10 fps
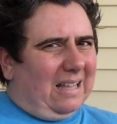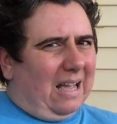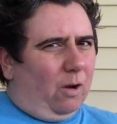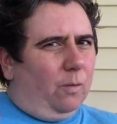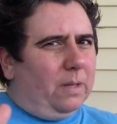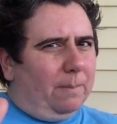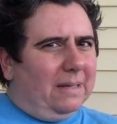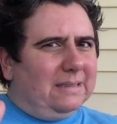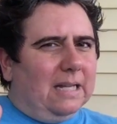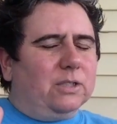I hope that
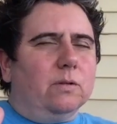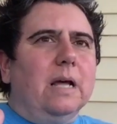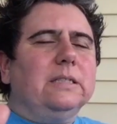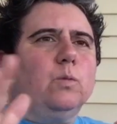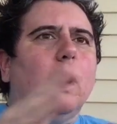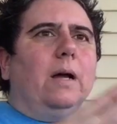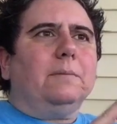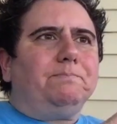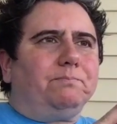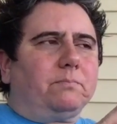makes sense. So that's why
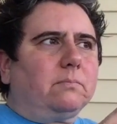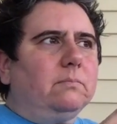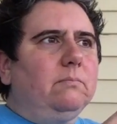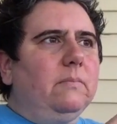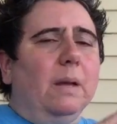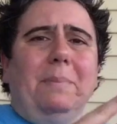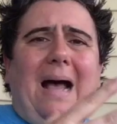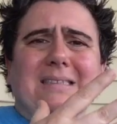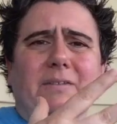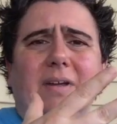
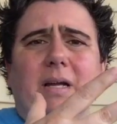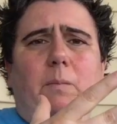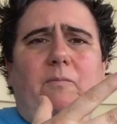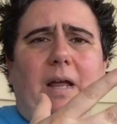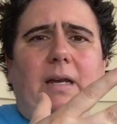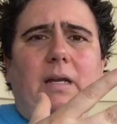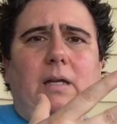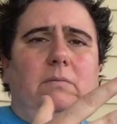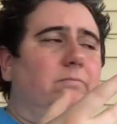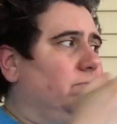passive income vending
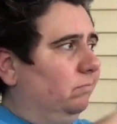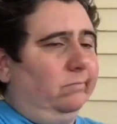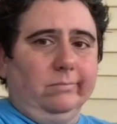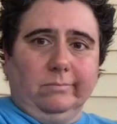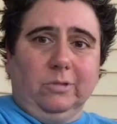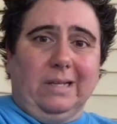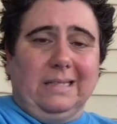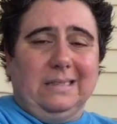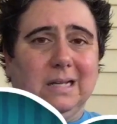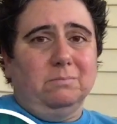with
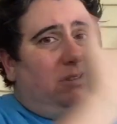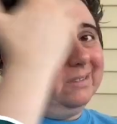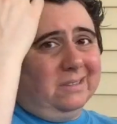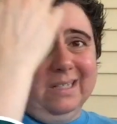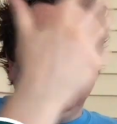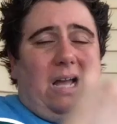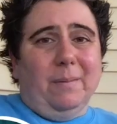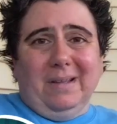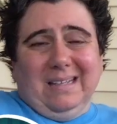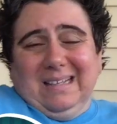ATMs, I
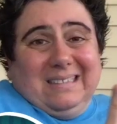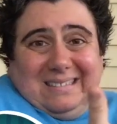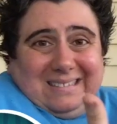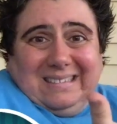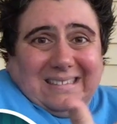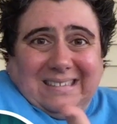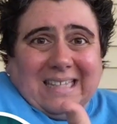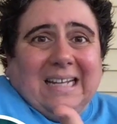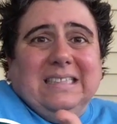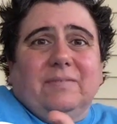mean,
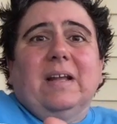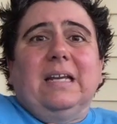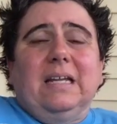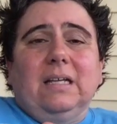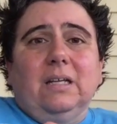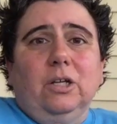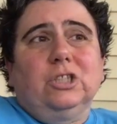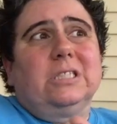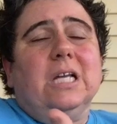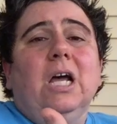that is vending. You're
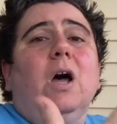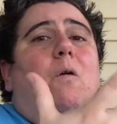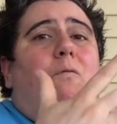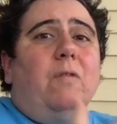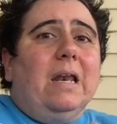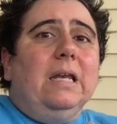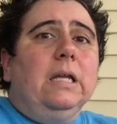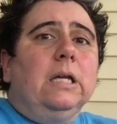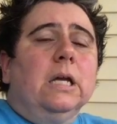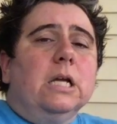just
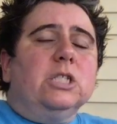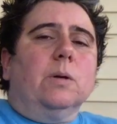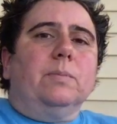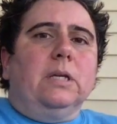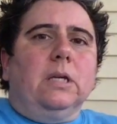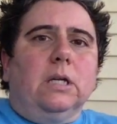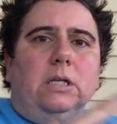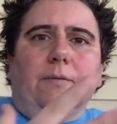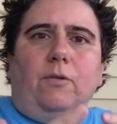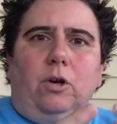vending something
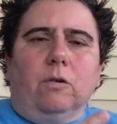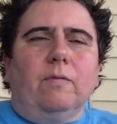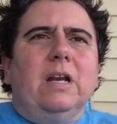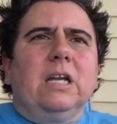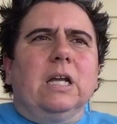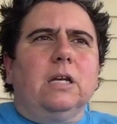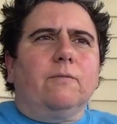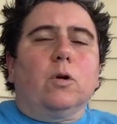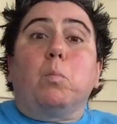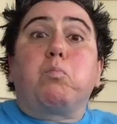different. You're vending a
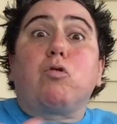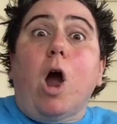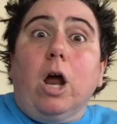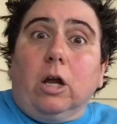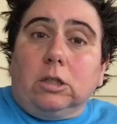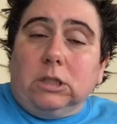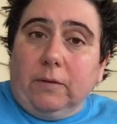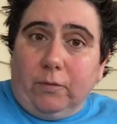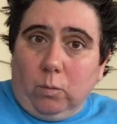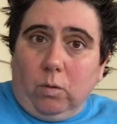different product,
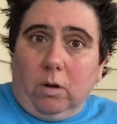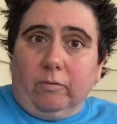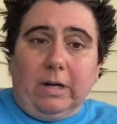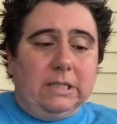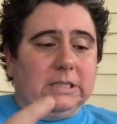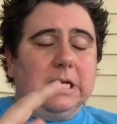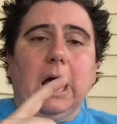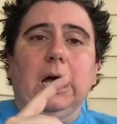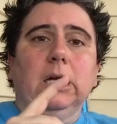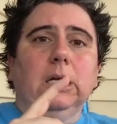if you will, right? It's
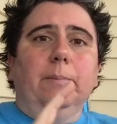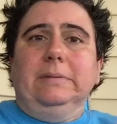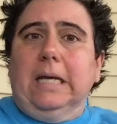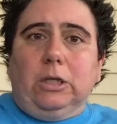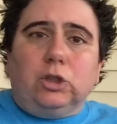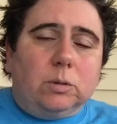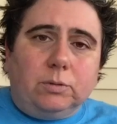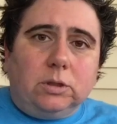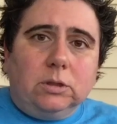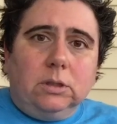not potato
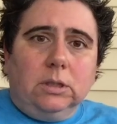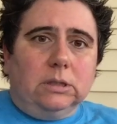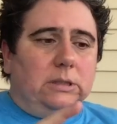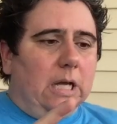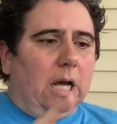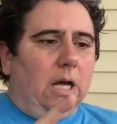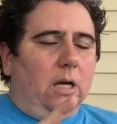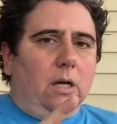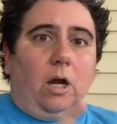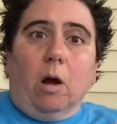chips. It's
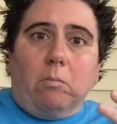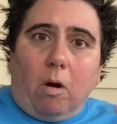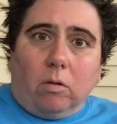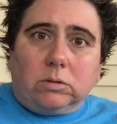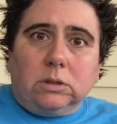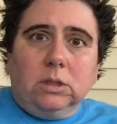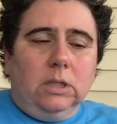not gumballs.